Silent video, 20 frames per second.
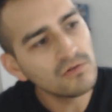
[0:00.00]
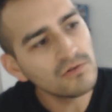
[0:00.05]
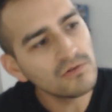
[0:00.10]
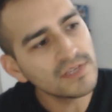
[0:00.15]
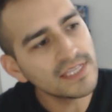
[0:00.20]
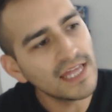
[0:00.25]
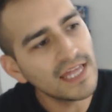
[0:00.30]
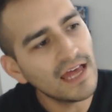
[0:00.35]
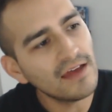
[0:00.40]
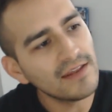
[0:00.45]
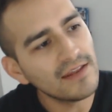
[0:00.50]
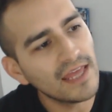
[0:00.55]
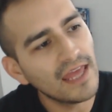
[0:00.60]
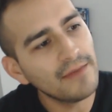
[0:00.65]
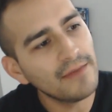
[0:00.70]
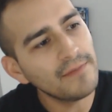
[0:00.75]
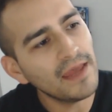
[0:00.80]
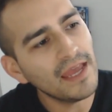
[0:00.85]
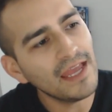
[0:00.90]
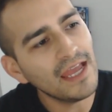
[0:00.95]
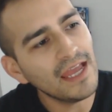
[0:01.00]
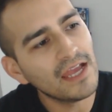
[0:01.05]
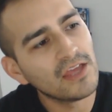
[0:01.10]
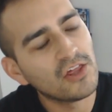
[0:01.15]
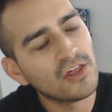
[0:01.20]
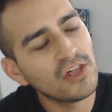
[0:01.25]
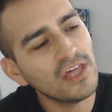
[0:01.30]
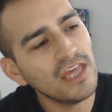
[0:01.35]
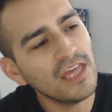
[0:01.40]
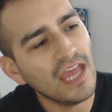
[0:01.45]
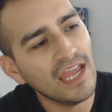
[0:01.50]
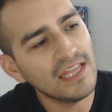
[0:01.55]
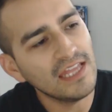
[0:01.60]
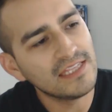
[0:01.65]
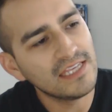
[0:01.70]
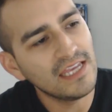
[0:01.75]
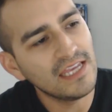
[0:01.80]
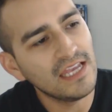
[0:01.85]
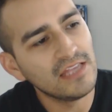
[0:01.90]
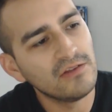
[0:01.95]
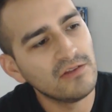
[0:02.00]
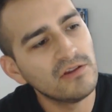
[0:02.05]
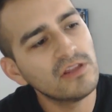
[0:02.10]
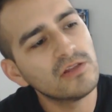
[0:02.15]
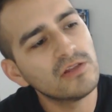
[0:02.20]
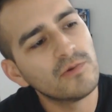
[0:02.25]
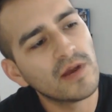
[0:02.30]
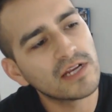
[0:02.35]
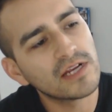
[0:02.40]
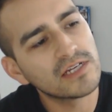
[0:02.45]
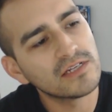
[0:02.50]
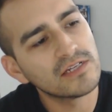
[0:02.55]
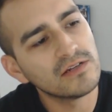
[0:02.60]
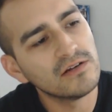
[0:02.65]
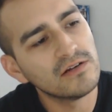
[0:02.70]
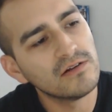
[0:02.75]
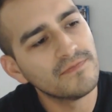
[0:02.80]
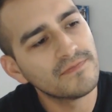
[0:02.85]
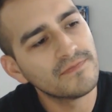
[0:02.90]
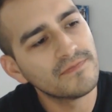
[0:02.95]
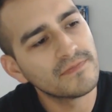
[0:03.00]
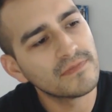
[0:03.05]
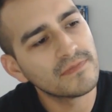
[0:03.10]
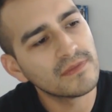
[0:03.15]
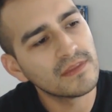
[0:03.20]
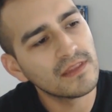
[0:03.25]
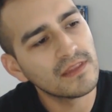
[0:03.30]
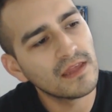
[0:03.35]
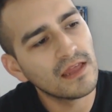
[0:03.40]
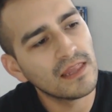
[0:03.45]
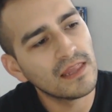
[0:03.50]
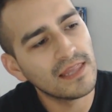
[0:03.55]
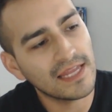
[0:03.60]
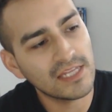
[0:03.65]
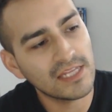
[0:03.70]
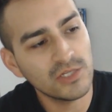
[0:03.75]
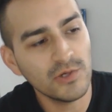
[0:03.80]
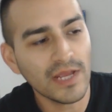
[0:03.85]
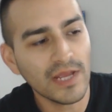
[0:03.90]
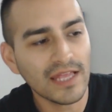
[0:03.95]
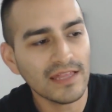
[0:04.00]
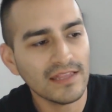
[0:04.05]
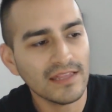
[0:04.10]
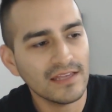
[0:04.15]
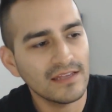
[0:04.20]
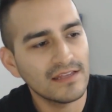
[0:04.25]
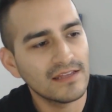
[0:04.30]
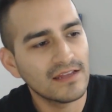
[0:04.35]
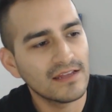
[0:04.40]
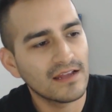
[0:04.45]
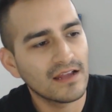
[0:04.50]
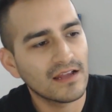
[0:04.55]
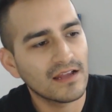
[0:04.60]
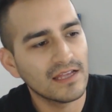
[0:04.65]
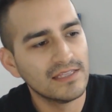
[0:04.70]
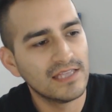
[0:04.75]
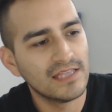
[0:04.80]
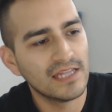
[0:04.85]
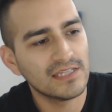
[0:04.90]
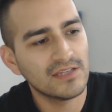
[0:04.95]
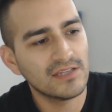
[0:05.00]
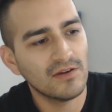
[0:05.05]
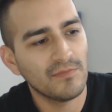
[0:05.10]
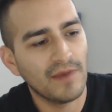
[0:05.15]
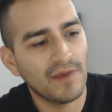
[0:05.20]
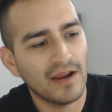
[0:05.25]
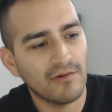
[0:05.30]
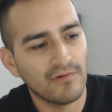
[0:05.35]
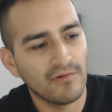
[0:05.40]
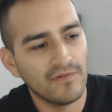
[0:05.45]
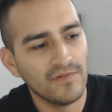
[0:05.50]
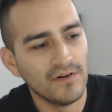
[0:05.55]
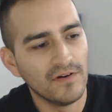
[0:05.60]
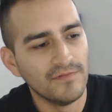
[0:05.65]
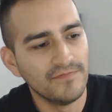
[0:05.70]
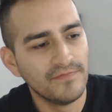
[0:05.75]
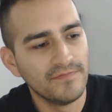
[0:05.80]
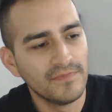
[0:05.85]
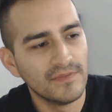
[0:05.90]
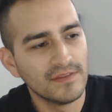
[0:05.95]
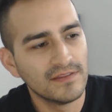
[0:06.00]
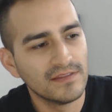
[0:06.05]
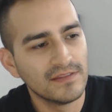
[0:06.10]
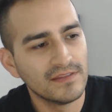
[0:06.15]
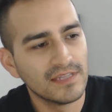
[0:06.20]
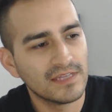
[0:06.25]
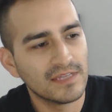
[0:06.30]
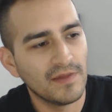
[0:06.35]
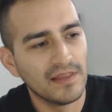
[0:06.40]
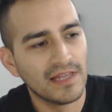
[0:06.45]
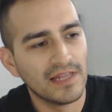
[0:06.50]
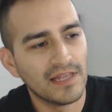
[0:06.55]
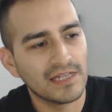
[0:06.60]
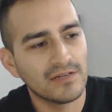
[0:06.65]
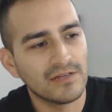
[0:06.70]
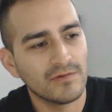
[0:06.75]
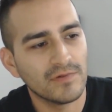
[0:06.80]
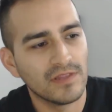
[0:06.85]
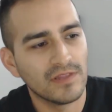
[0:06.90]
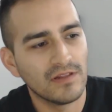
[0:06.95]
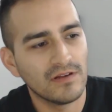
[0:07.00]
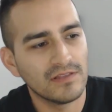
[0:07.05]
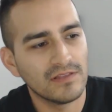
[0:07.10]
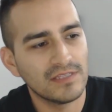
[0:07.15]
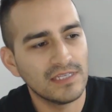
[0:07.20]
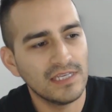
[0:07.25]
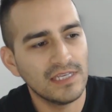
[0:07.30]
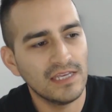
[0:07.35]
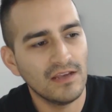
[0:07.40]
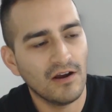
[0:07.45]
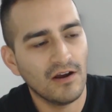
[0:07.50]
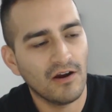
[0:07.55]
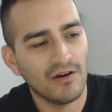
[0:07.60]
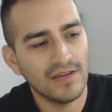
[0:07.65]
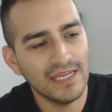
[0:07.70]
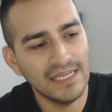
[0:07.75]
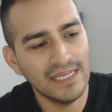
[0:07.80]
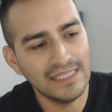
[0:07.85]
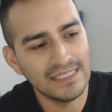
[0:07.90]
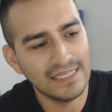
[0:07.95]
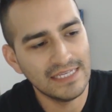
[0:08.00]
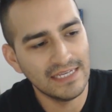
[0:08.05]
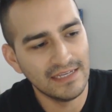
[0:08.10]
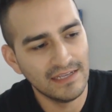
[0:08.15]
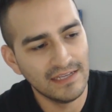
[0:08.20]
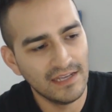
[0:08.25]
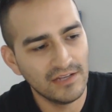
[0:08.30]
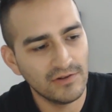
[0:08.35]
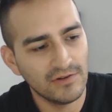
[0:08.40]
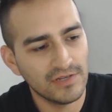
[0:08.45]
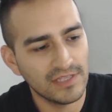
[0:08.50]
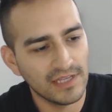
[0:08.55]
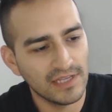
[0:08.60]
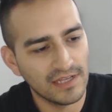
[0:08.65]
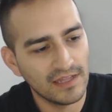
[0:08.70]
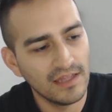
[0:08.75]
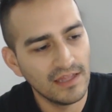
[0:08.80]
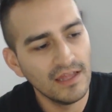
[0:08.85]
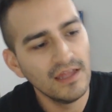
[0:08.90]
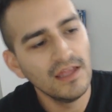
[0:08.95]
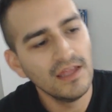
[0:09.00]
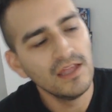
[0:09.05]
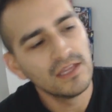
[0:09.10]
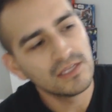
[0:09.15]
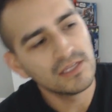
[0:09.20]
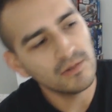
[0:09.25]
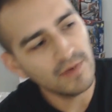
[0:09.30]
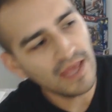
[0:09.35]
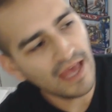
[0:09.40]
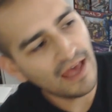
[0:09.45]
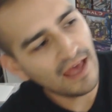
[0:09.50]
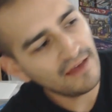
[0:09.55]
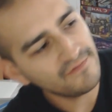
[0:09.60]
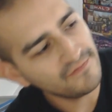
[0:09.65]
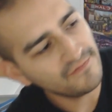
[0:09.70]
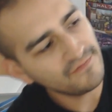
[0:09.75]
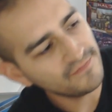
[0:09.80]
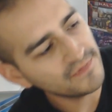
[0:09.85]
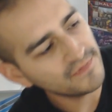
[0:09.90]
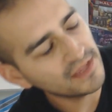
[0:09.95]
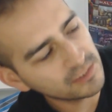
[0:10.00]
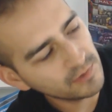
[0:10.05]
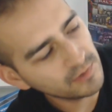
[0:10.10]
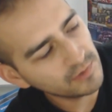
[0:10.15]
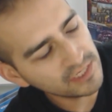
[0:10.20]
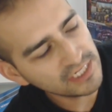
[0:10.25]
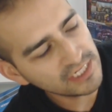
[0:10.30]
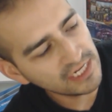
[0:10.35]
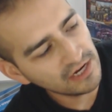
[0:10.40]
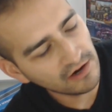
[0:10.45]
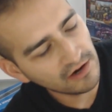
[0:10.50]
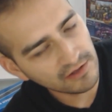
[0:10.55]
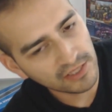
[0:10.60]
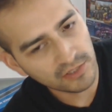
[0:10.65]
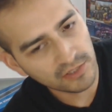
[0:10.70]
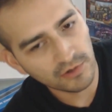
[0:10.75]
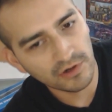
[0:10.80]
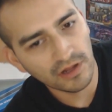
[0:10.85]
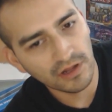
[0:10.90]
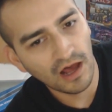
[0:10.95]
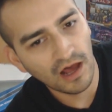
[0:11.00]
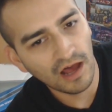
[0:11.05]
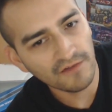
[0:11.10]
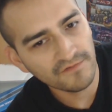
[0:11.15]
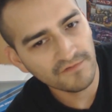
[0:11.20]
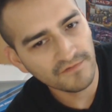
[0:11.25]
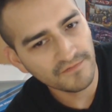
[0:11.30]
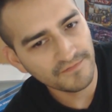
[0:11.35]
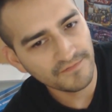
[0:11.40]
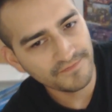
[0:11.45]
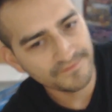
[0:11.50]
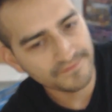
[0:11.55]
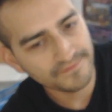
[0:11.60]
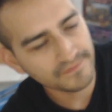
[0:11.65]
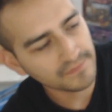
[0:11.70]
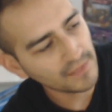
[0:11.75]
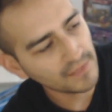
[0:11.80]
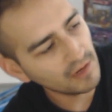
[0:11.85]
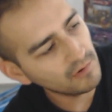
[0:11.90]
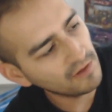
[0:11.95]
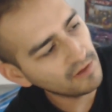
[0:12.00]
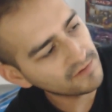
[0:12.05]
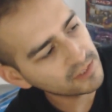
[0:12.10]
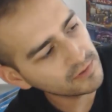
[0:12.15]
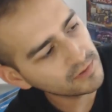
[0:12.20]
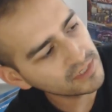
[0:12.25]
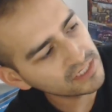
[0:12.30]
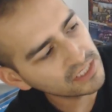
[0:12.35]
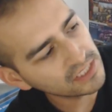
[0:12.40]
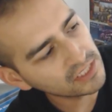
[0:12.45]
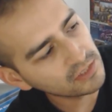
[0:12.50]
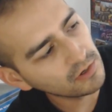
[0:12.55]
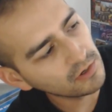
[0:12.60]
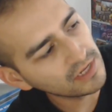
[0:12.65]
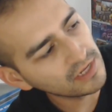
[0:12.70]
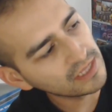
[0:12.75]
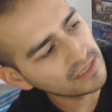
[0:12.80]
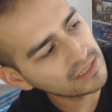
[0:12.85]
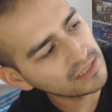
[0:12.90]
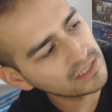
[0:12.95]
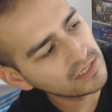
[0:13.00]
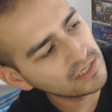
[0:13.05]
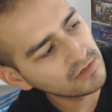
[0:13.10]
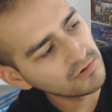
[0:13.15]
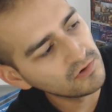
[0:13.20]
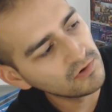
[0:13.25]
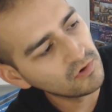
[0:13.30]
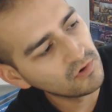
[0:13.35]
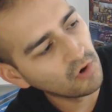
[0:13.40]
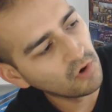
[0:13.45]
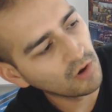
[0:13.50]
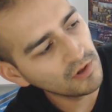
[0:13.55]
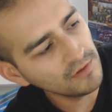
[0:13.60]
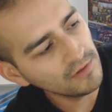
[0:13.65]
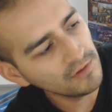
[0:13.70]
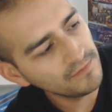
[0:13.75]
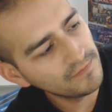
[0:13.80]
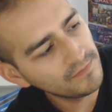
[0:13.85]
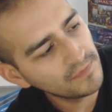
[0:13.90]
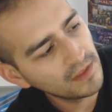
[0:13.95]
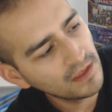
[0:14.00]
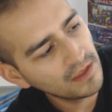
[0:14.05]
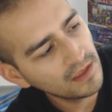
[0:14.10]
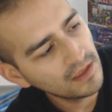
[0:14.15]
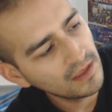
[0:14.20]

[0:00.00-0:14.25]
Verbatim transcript: Cool Sound MA-G18 unidirectional electric condenser microphone, spelled electric with a T-R-E-T, interesting. So we have a switch here to turn it off, we have a switch to turn it to normal,